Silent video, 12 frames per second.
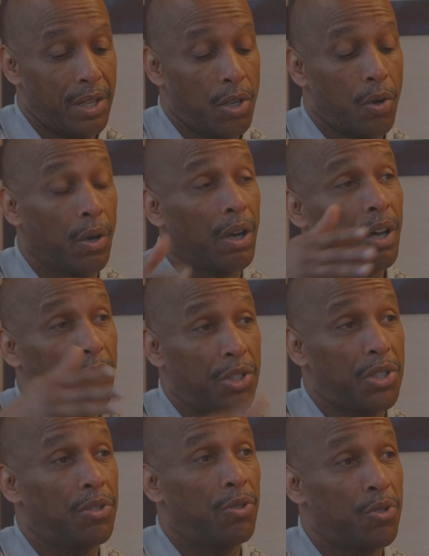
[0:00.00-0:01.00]
there are other
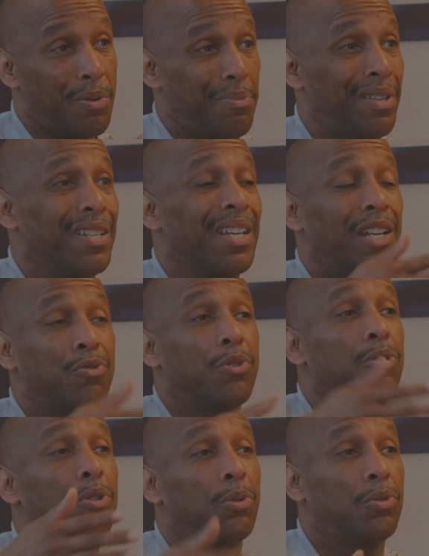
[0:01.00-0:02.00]
children being
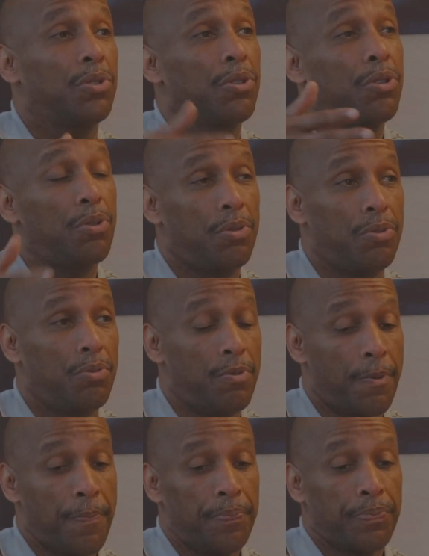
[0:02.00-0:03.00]
introduced to
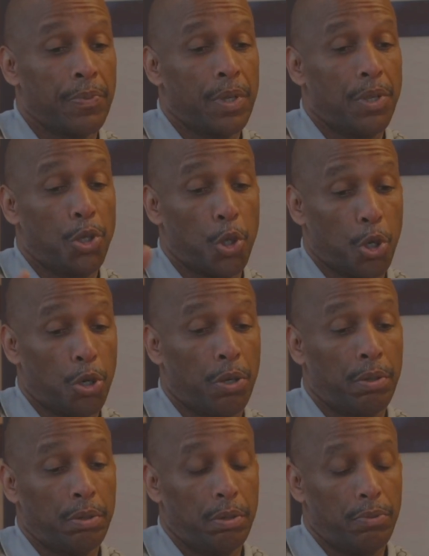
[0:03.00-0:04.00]

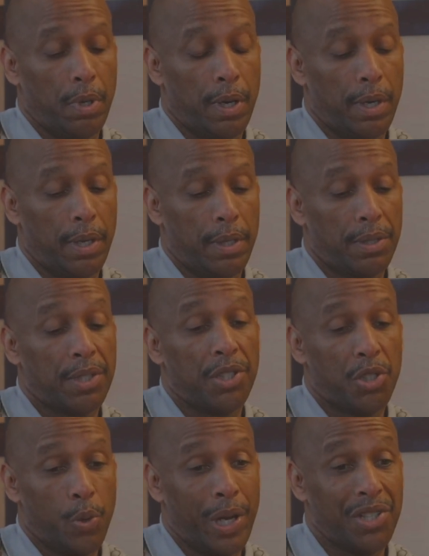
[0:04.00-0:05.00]
your
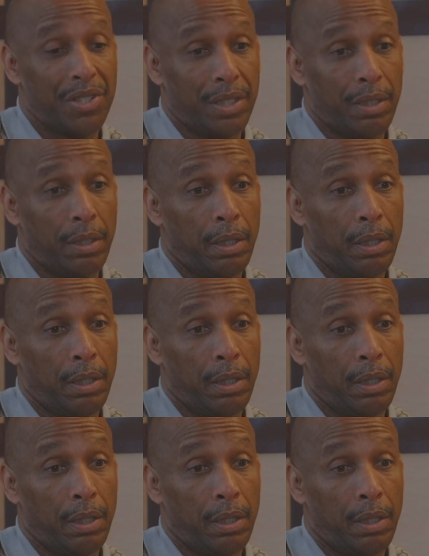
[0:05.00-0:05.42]
situation.